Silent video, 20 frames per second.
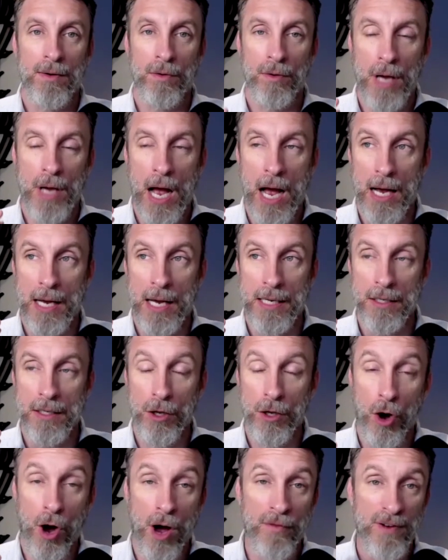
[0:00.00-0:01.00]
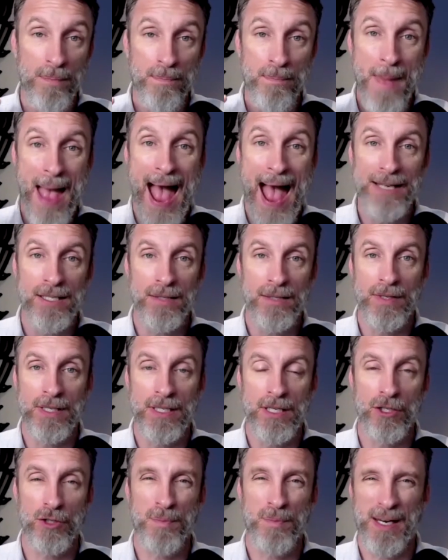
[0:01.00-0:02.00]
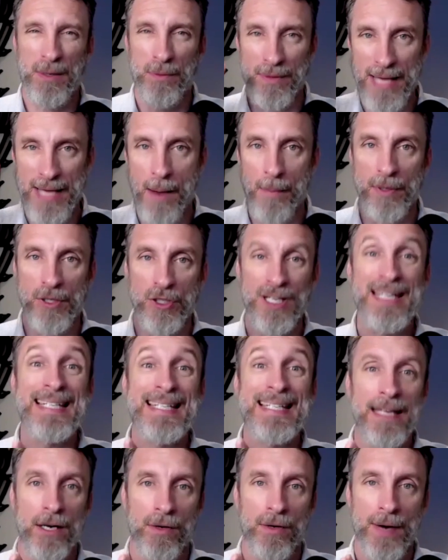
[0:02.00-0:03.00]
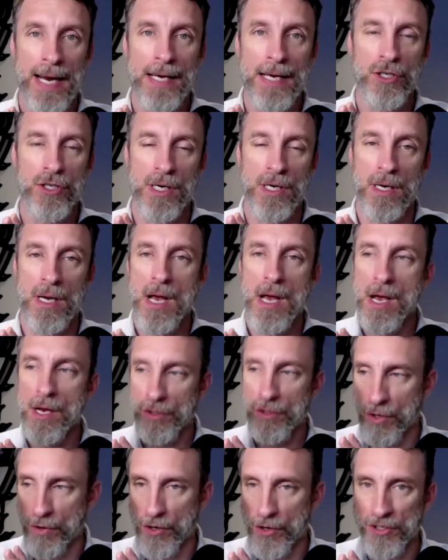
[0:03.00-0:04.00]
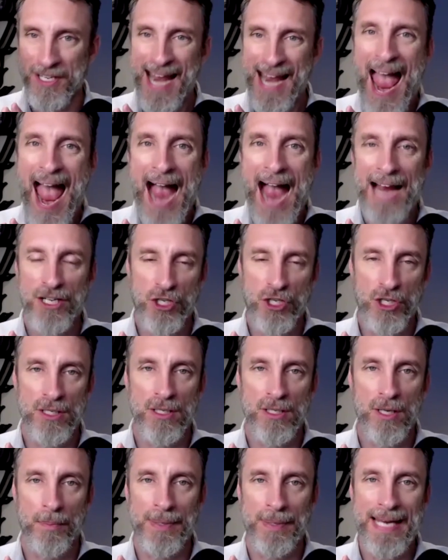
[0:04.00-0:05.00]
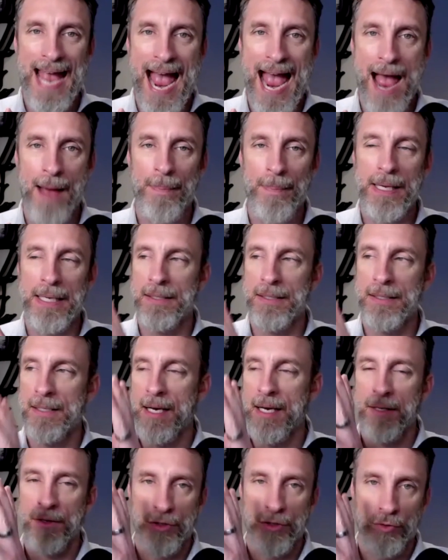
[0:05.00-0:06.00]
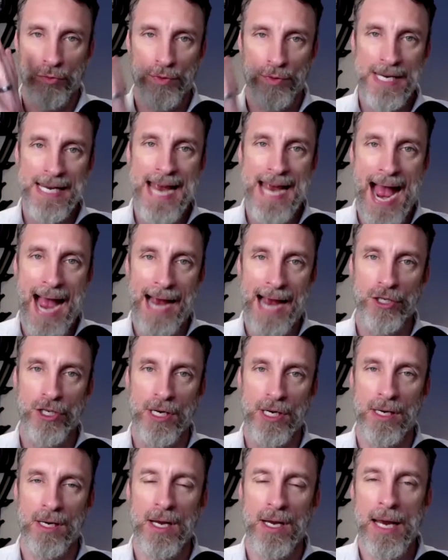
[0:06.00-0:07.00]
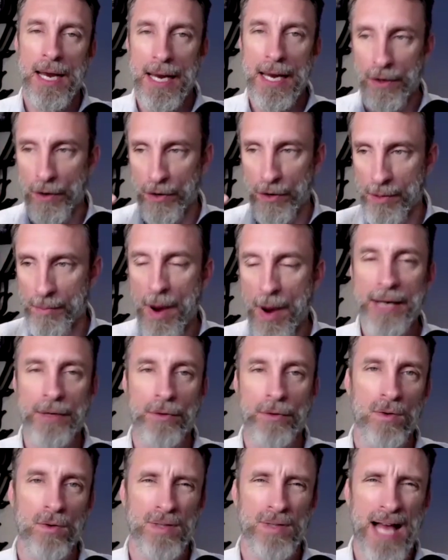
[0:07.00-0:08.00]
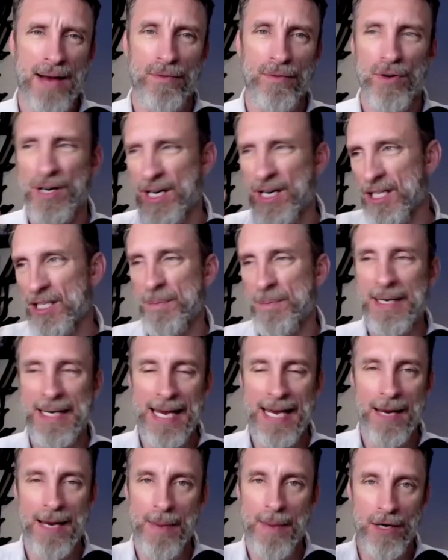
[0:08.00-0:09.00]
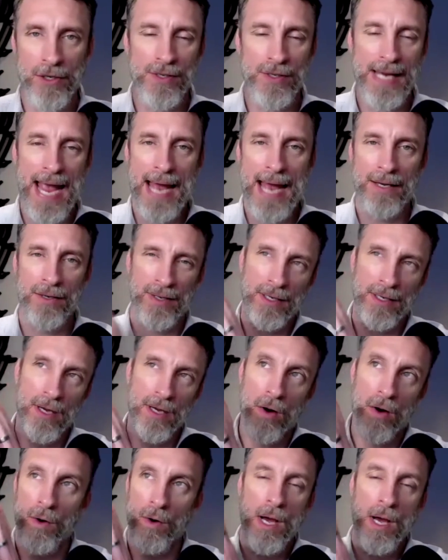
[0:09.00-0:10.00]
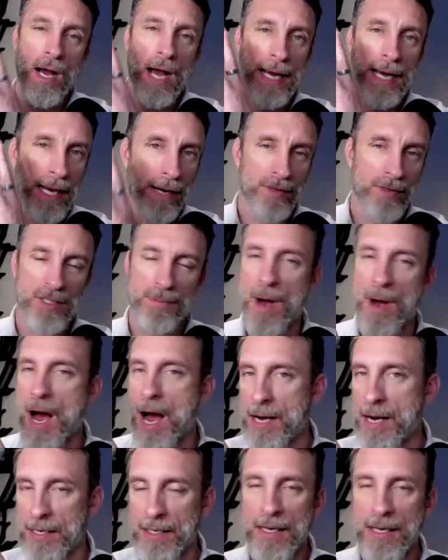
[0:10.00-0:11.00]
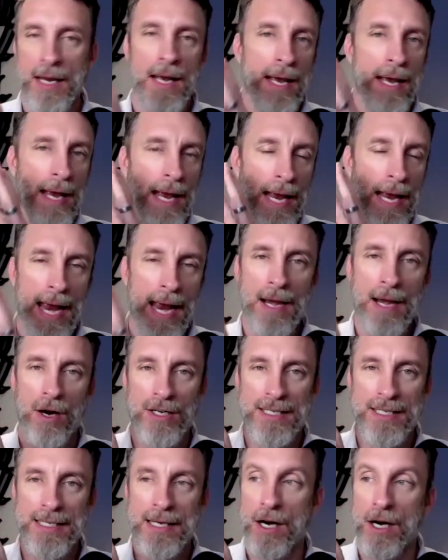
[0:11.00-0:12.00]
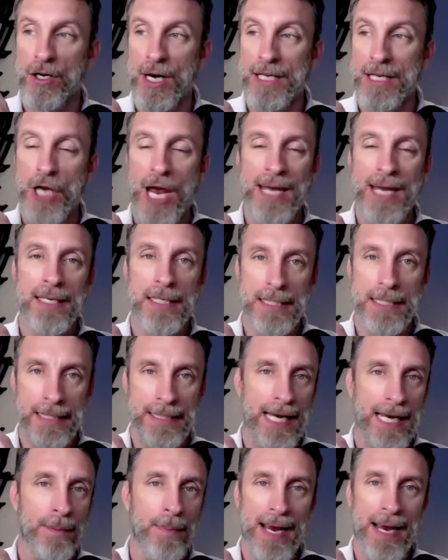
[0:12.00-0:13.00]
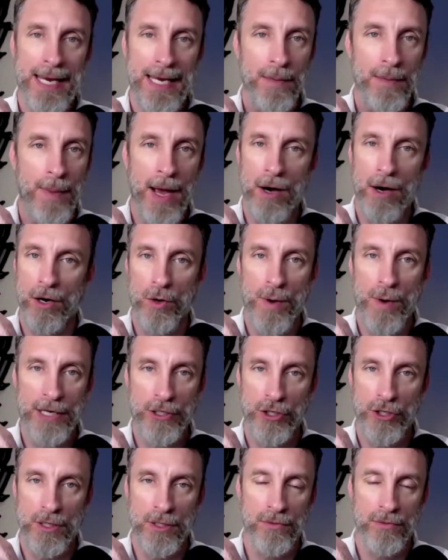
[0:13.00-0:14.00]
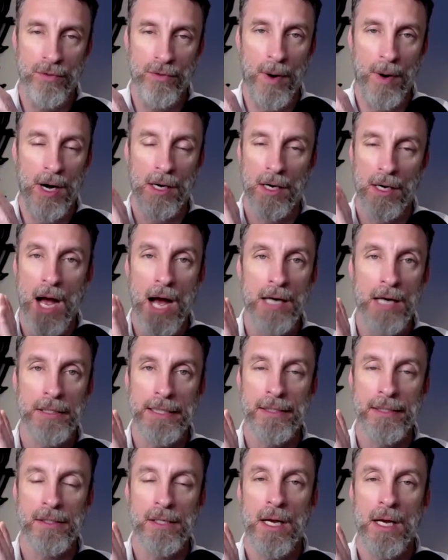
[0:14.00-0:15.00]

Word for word: uh, often massive decision-making without much consideration. So there's an action, something happens, there's a reaction. And on the micro level, it could just be an email you get and you're like, oh, I got to respond. And, and our, our agenda is dictated by email and questions from our colleagues.